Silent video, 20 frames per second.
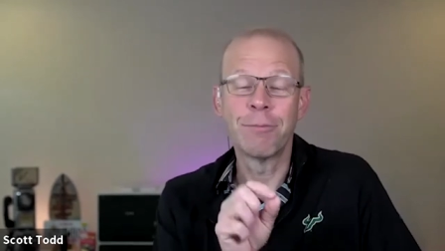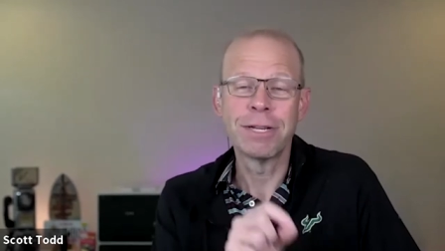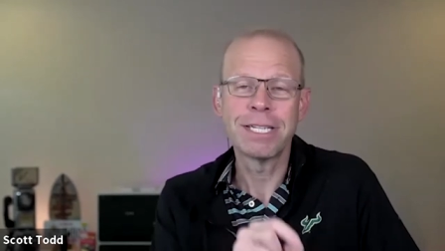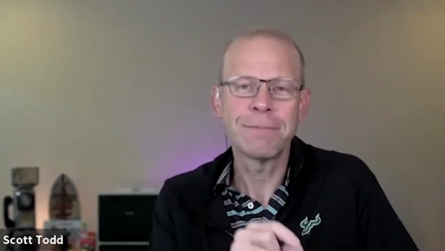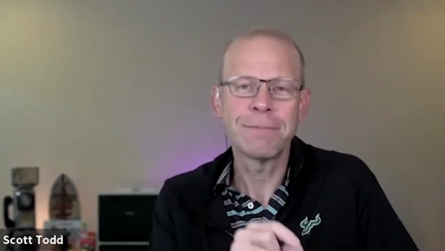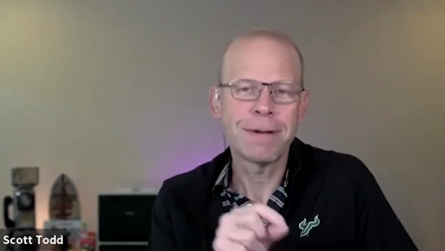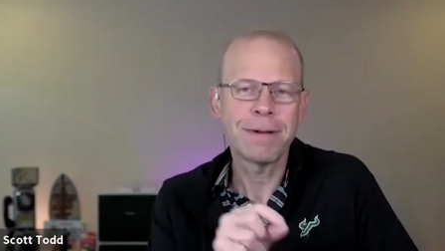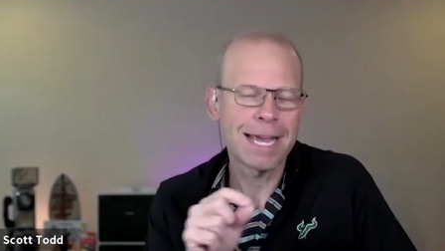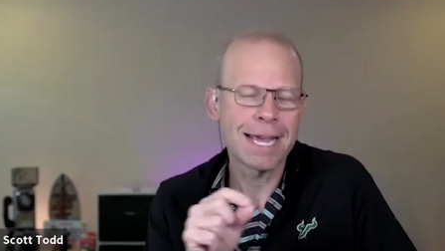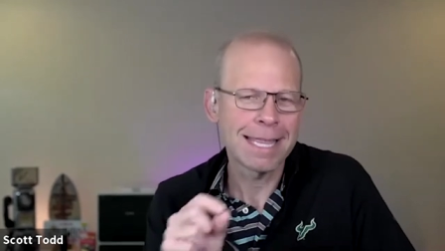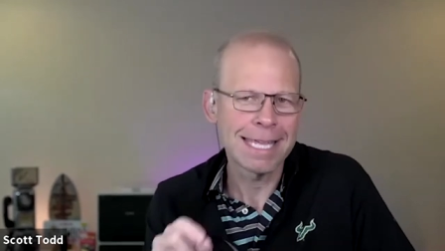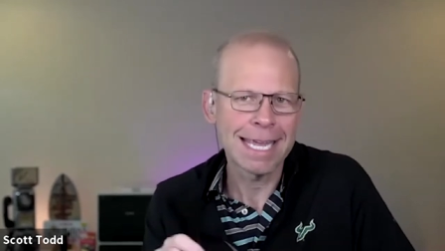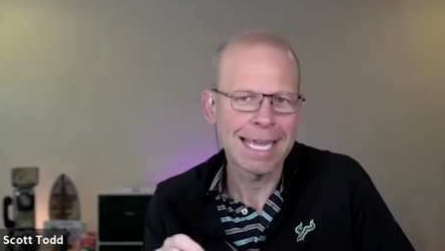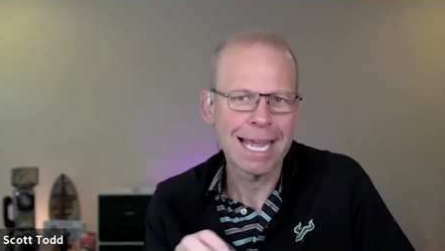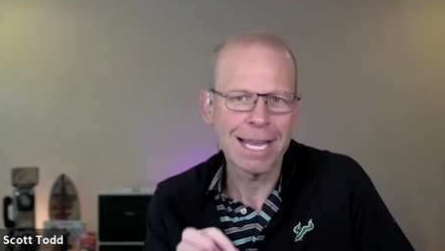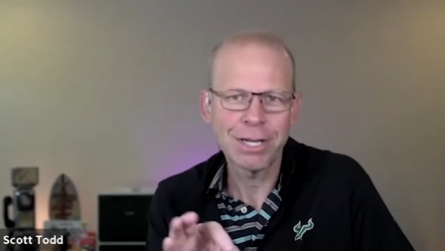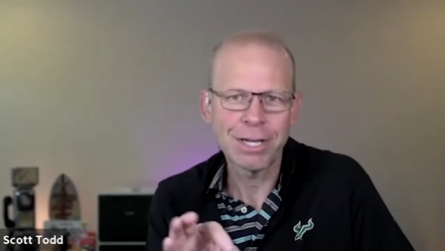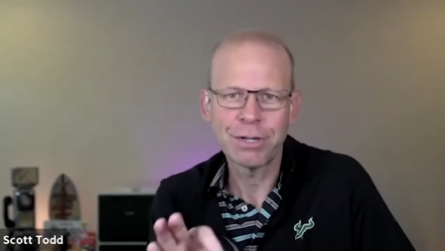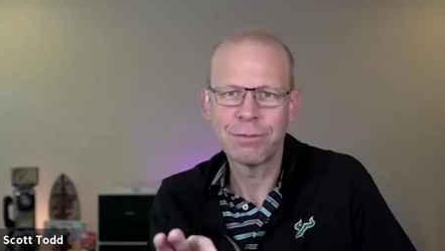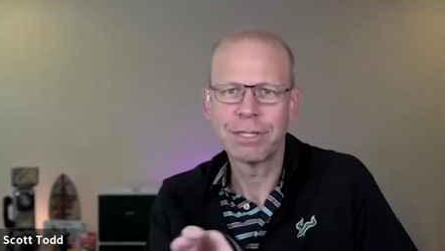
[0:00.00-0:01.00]
the wisdom behind
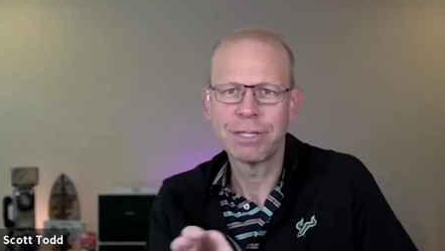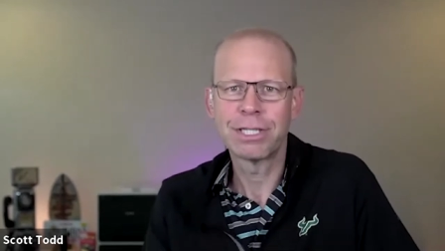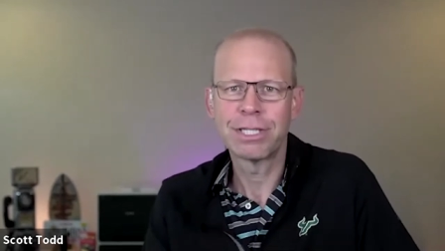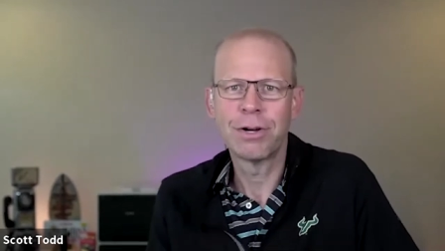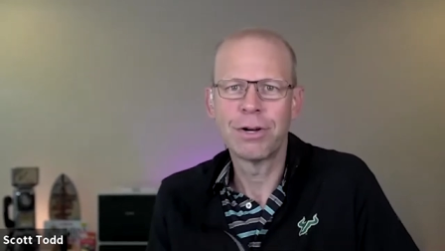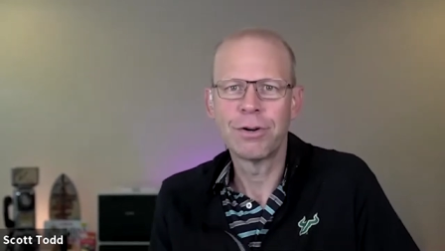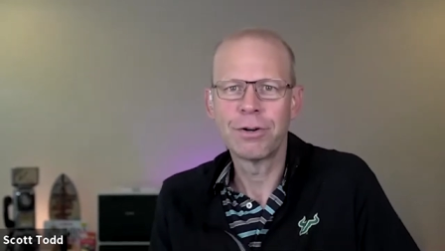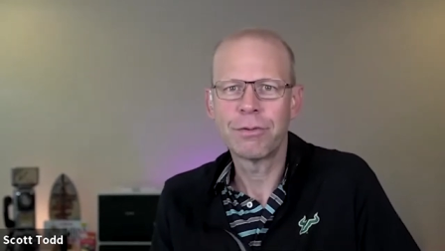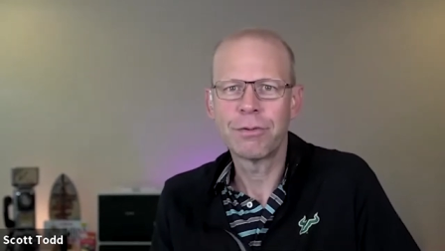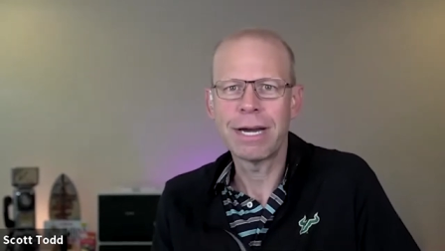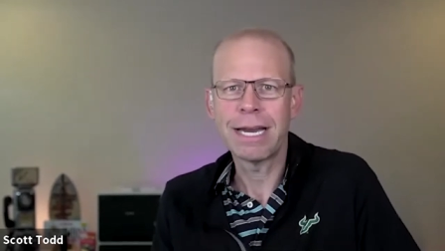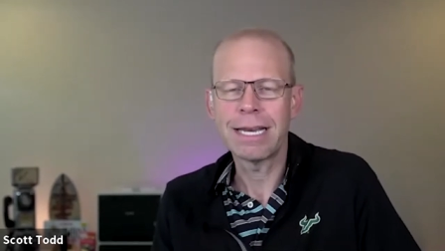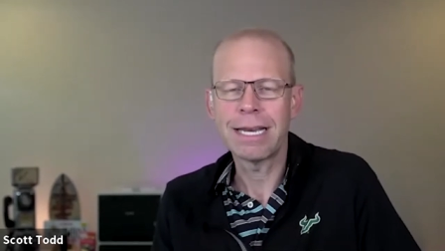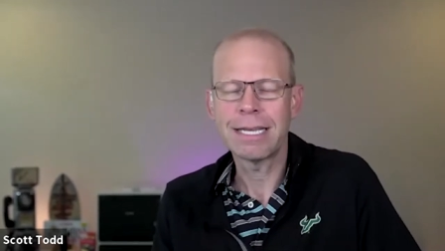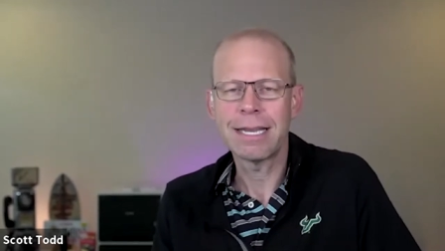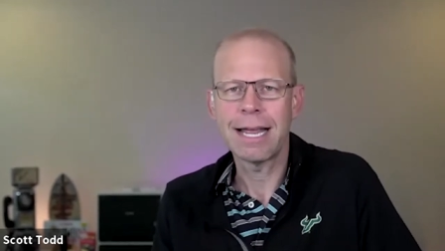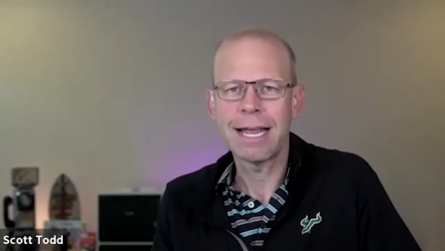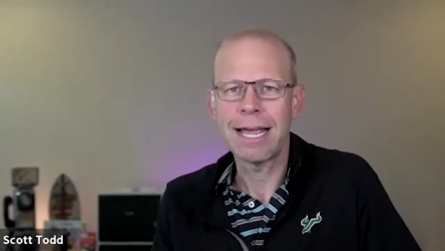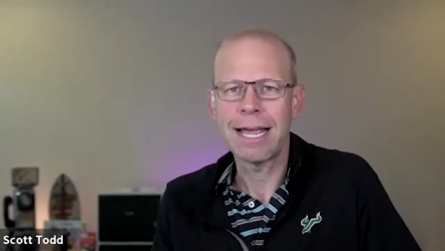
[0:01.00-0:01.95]
the answer was so great.